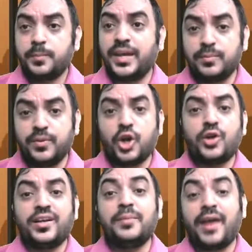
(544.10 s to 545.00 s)
Payable
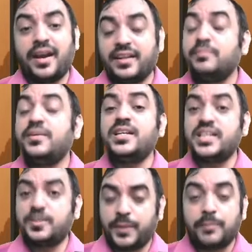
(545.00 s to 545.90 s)
on demand,
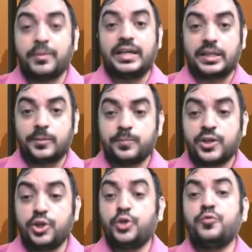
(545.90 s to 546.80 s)
immediate payment.
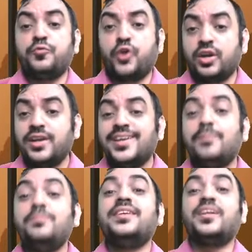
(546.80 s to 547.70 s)
Due for
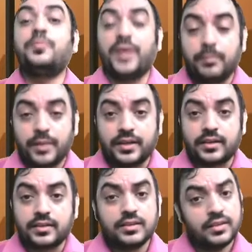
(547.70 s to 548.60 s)
immediate
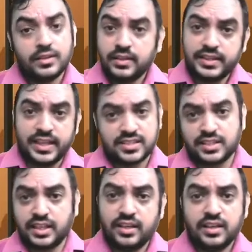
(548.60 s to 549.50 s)
payment. They're
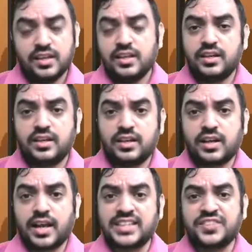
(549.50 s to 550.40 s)
still
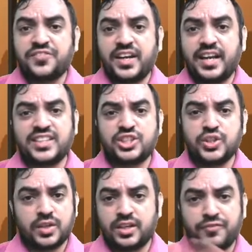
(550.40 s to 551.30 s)
classified as
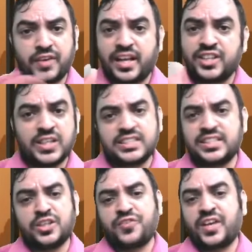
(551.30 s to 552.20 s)
your financial
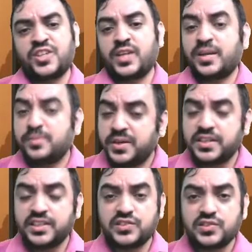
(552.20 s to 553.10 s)
asset or financial
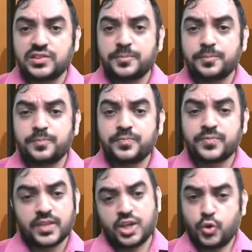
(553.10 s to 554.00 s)
liabilities
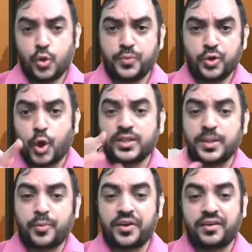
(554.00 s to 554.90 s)
Hope you got
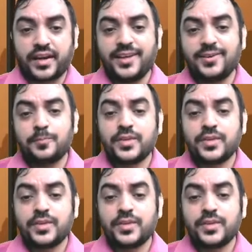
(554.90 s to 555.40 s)
the point, right?